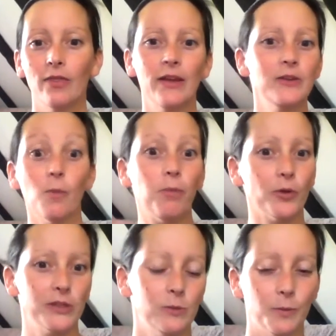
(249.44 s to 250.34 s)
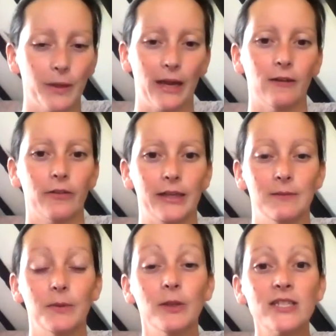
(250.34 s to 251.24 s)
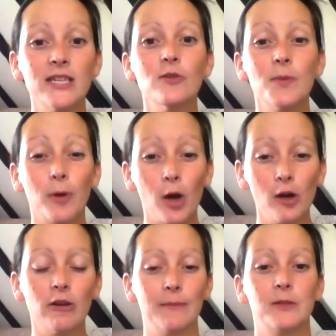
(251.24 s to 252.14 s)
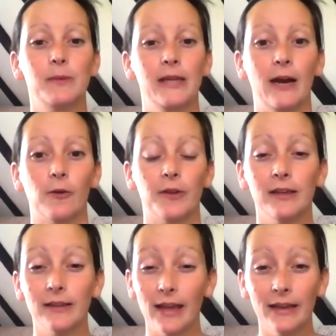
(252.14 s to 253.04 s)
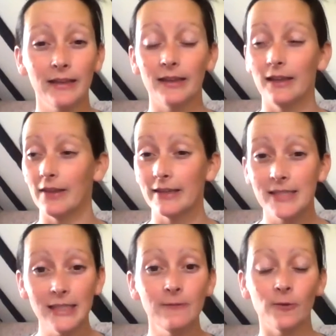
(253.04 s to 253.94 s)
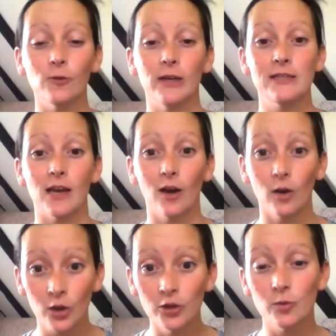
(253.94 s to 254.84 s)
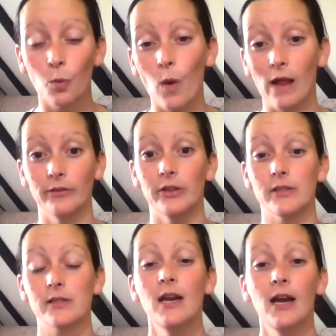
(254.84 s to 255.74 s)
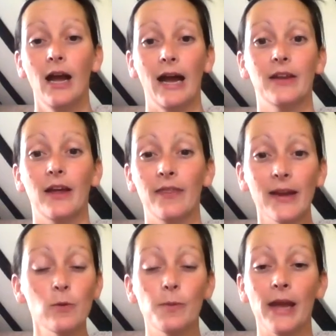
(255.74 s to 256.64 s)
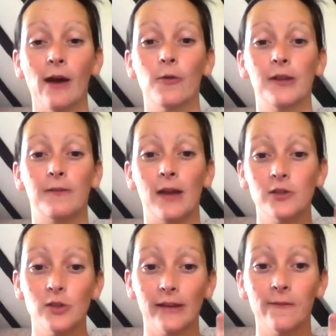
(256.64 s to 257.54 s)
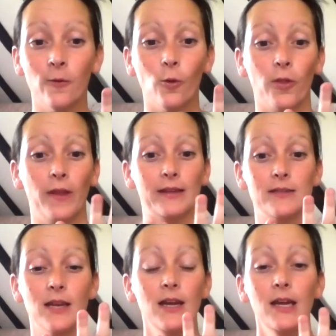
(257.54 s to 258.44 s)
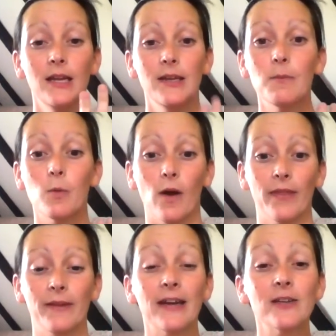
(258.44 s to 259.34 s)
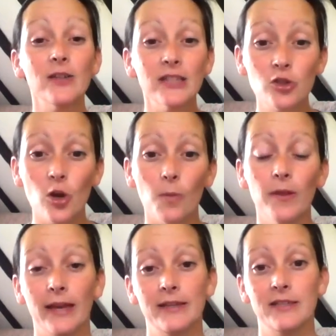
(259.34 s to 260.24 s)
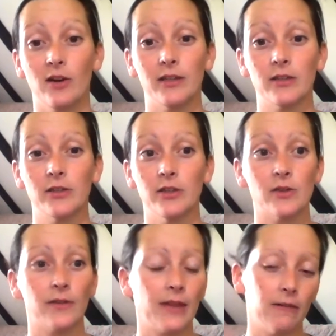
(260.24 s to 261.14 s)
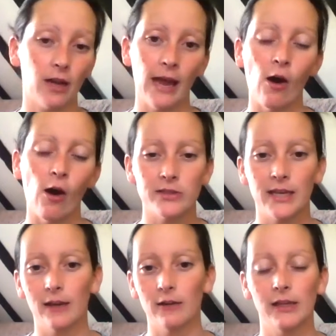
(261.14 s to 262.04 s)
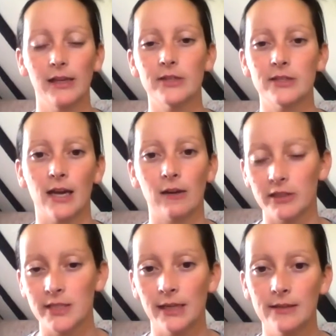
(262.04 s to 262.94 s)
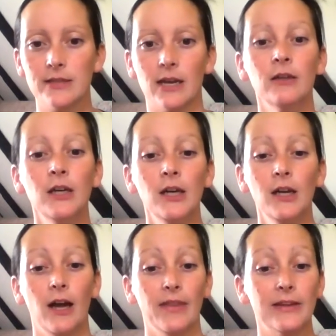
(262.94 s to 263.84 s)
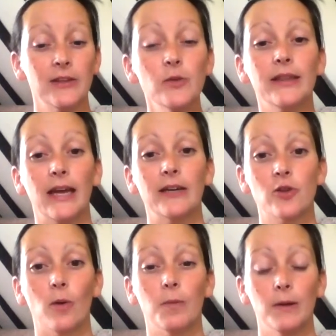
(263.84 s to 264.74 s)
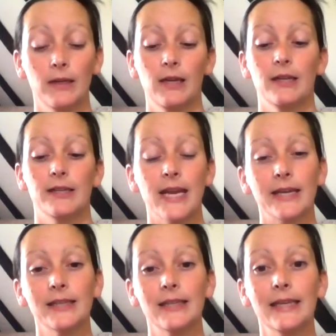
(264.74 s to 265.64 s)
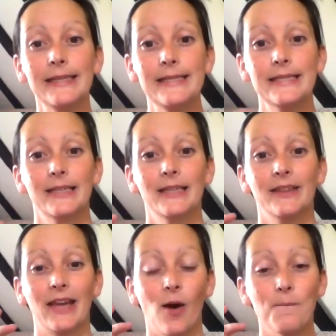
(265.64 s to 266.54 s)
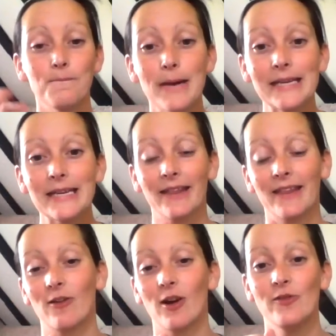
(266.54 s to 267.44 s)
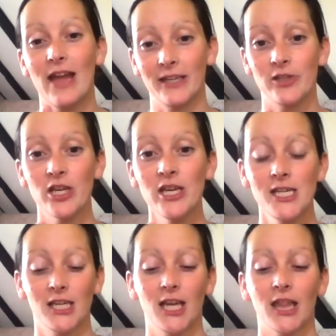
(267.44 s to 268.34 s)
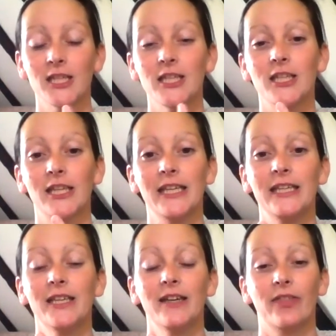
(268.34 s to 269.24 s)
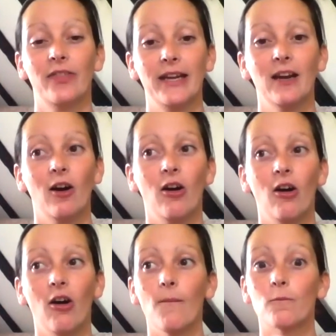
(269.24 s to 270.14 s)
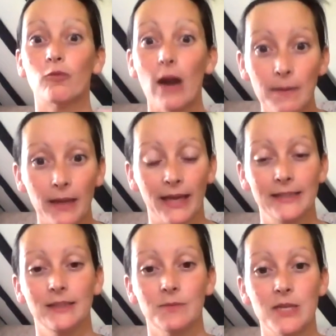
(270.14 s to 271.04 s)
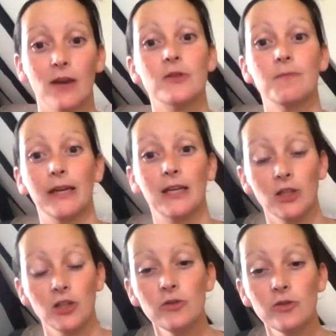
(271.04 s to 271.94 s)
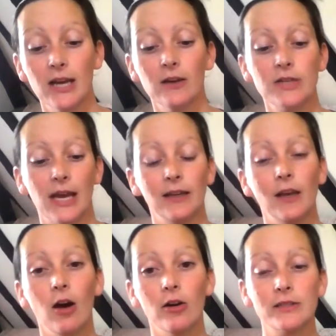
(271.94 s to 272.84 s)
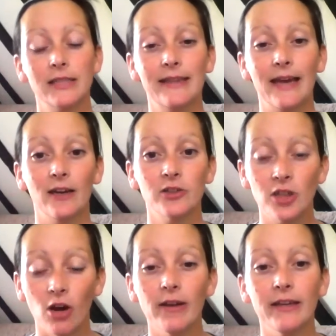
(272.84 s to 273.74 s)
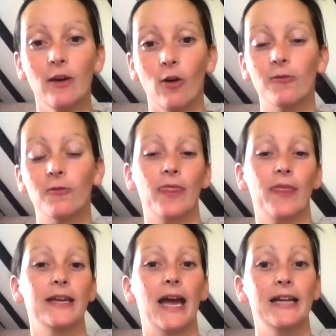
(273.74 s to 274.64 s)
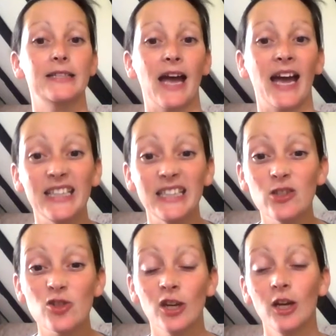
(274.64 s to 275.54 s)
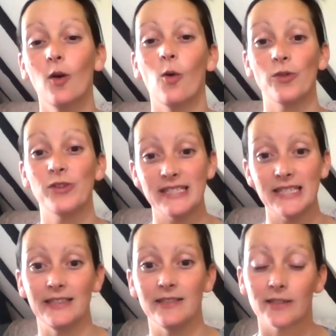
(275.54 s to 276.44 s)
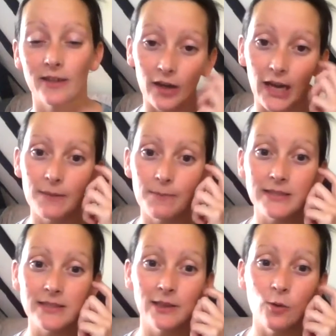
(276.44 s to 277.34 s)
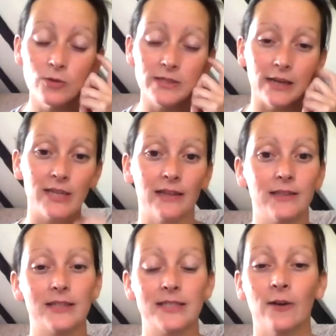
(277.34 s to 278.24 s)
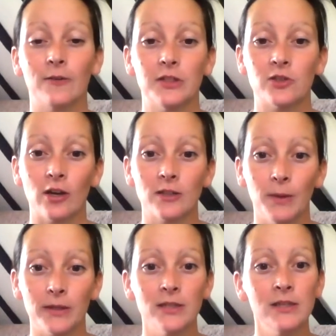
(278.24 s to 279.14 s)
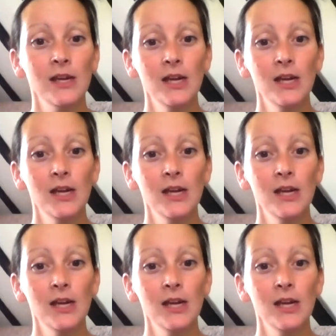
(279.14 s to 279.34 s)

your body will be healthy. But your cells are programmed to be healthy, and their default is good wellness. And they will be healthy if they are doing 4 things. Number 1, if they're doing the job that they're designed to do. So if they're a heart cell or a liver cell or a skin cell, and they're doing that job. Secondly, they are making their own energy. Thirdly, they are replicating themselves and making new cells. And lastly, they are dying off when they get aged or diseased, okay? Basically, all cells have a self-destruct button